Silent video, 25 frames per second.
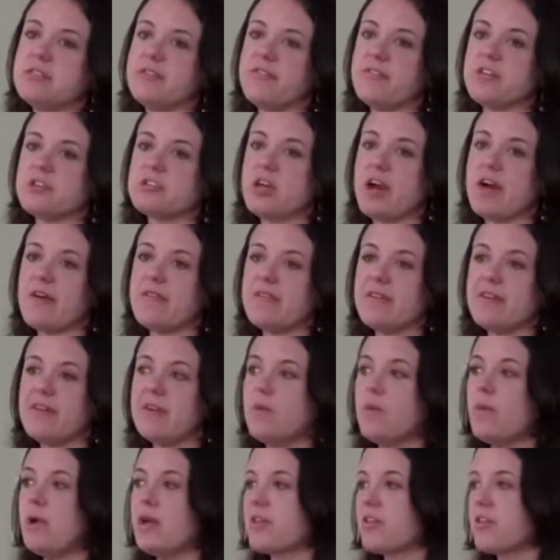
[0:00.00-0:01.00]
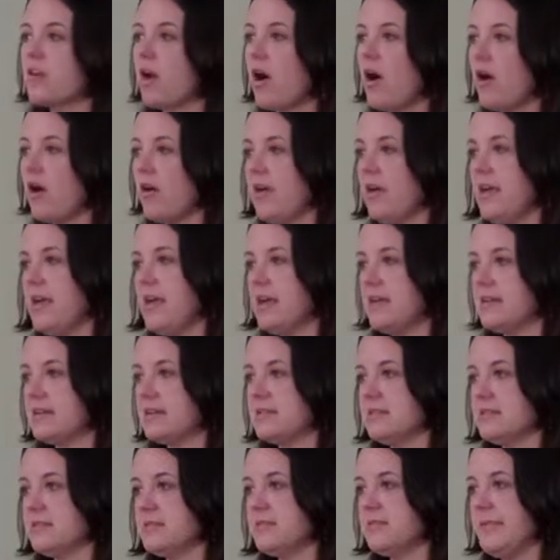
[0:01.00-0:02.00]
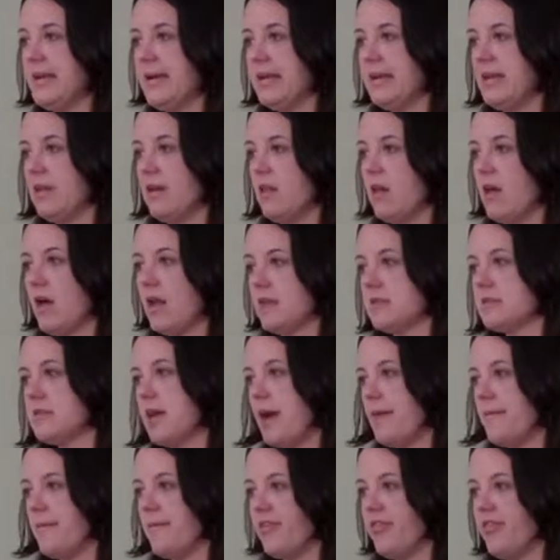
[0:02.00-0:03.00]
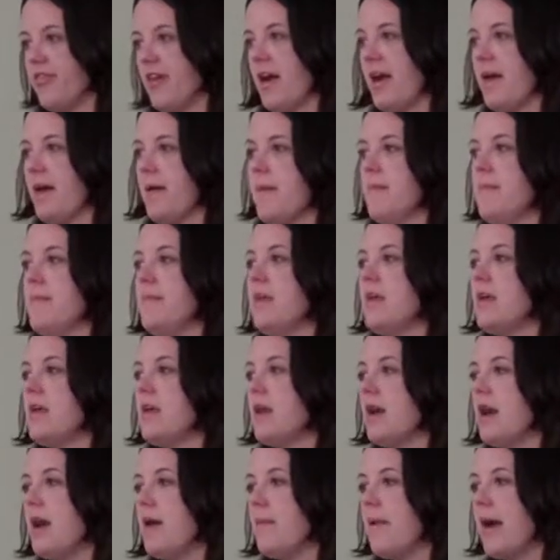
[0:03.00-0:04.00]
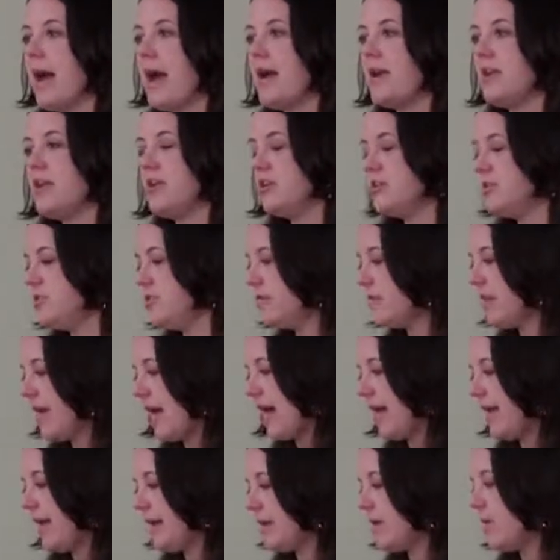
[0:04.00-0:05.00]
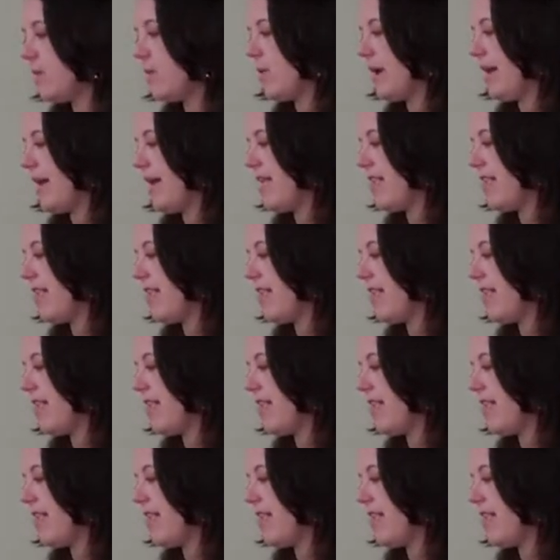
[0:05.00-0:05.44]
If you're traveling with colleagues and spending a lot of time with them, how do you do that in a way